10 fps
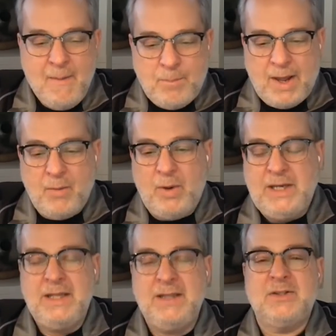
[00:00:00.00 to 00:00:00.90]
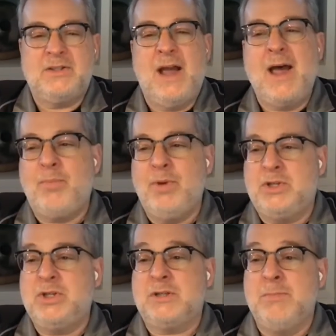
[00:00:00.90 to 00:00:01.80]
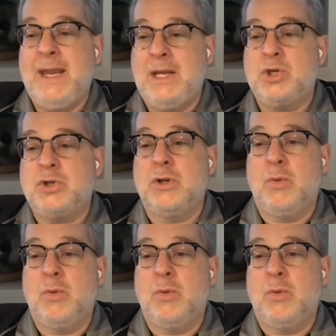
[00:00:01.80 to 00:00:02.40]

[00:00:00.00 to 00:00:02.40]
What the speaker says: But we didn't stop with just making sure